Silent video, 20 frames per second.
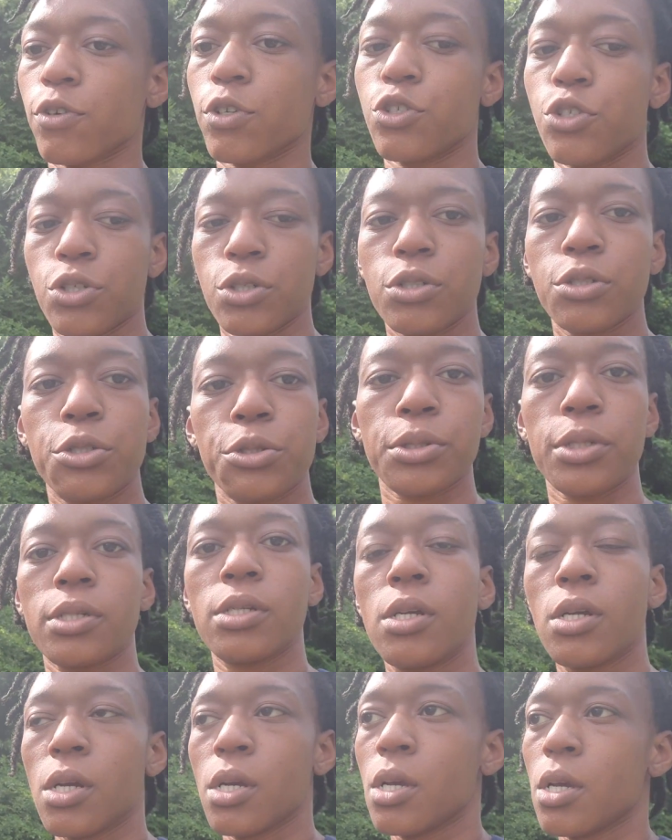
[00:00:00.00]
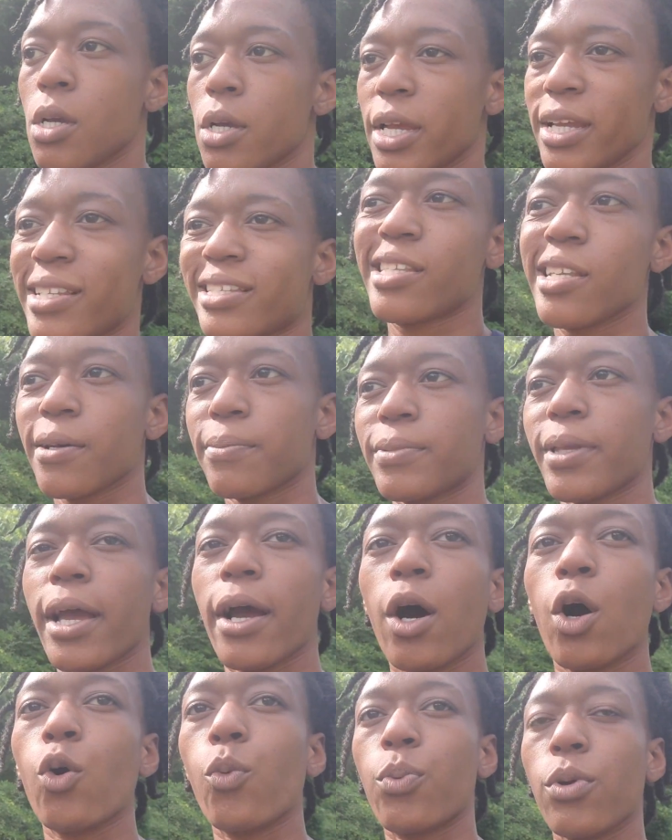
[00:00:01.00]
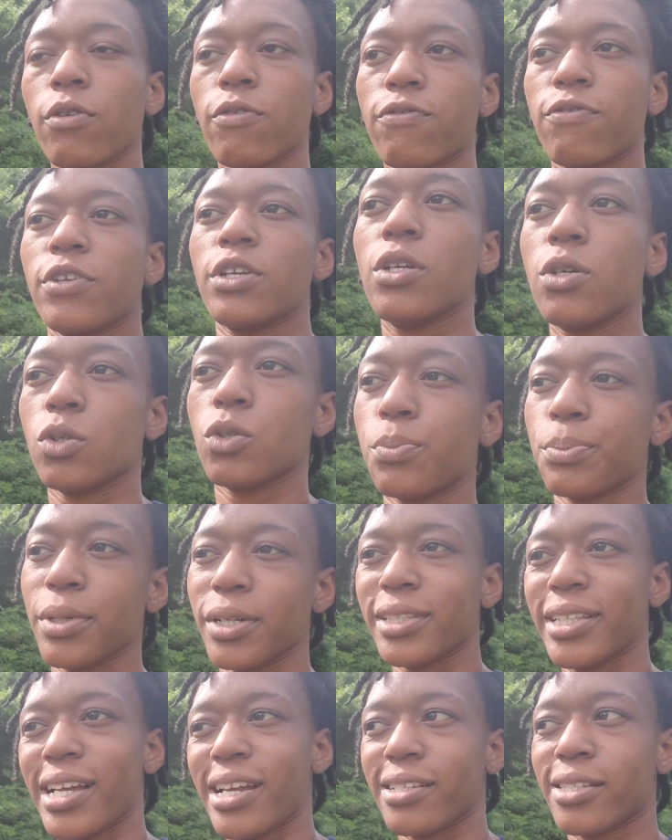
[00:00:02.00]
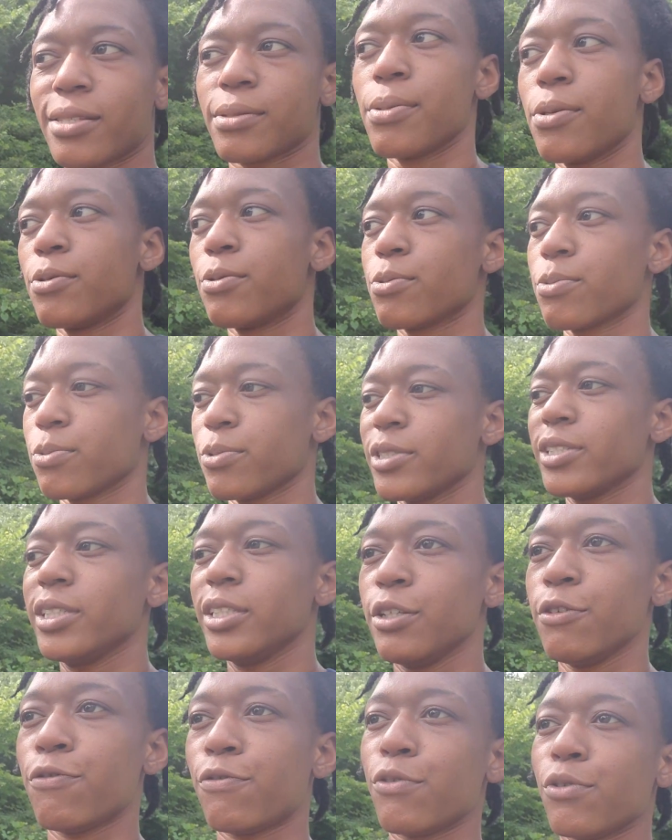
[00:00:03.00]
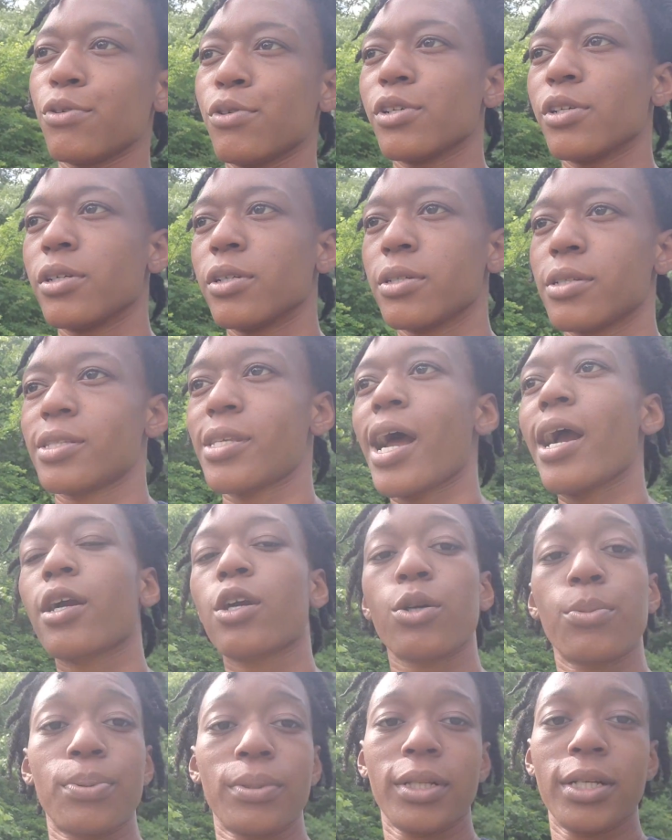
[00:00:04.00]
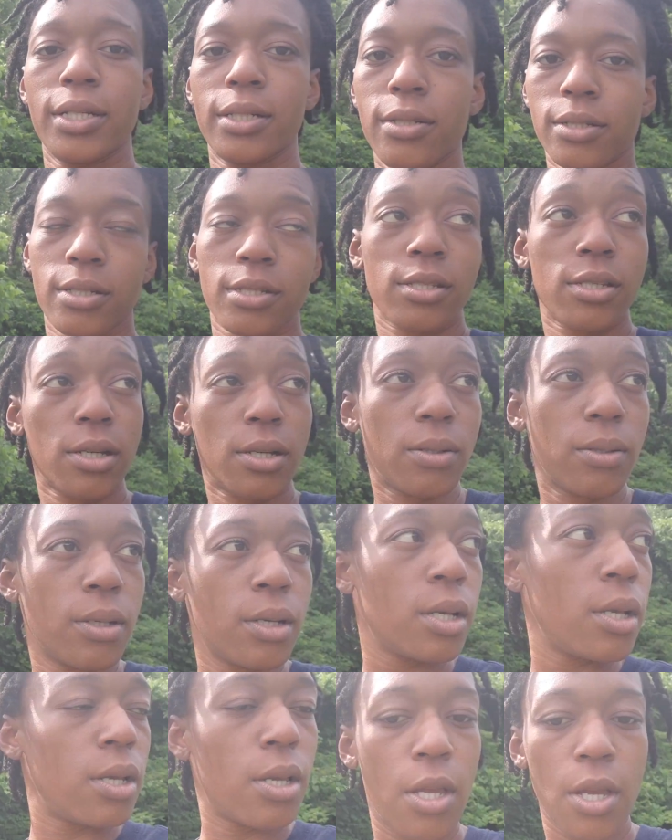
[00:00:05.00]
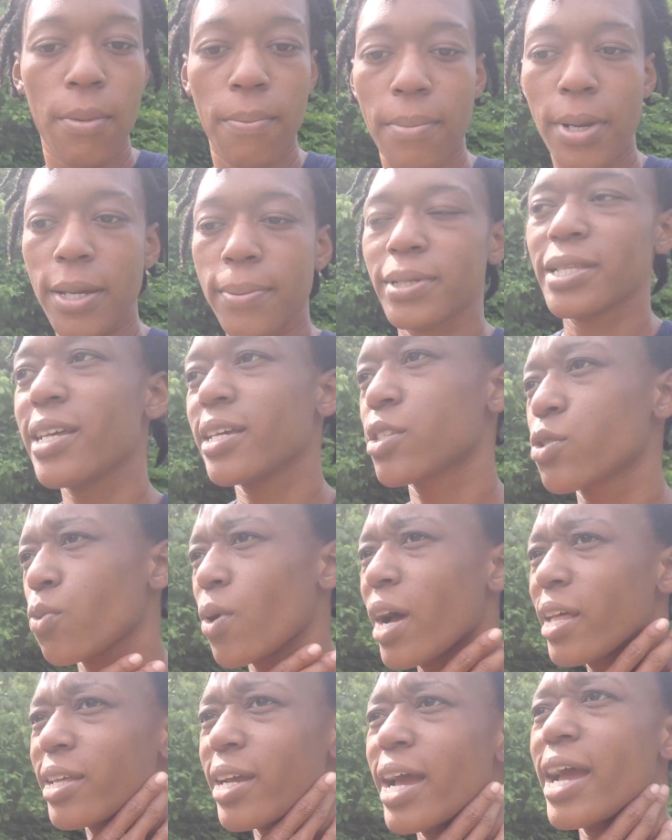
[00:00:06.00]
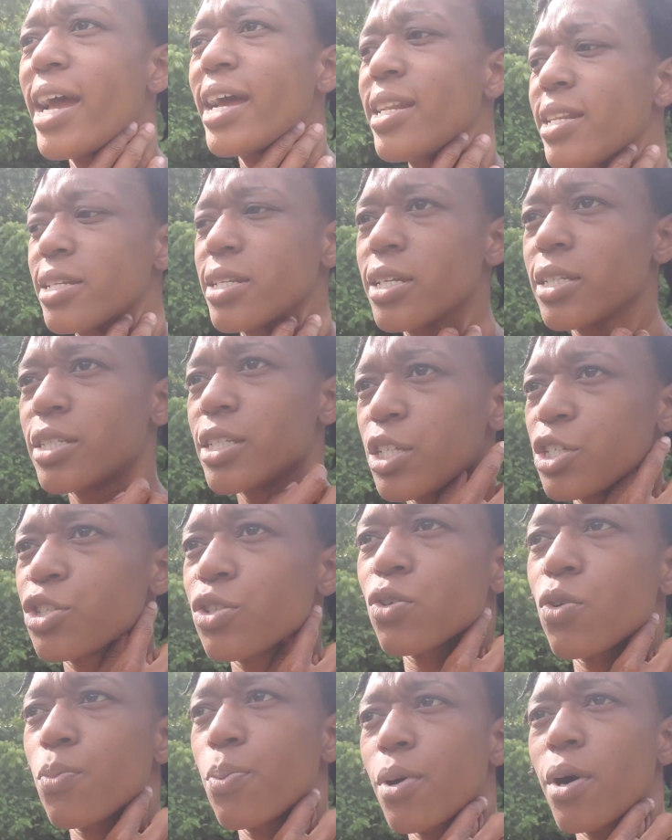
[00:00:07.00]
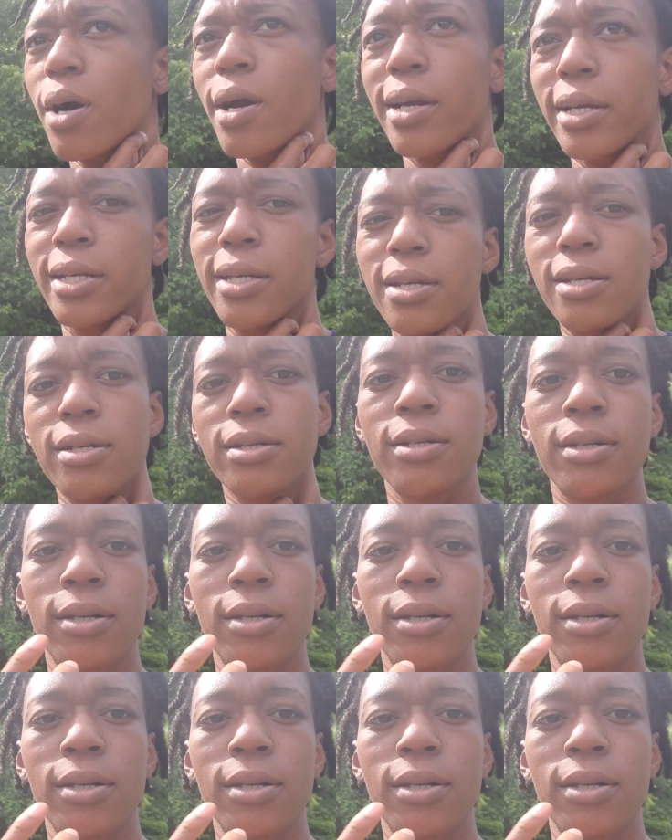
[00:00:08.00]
children except that open field, but that's really for soccer players. So maybe that's why they're adding an additional park here.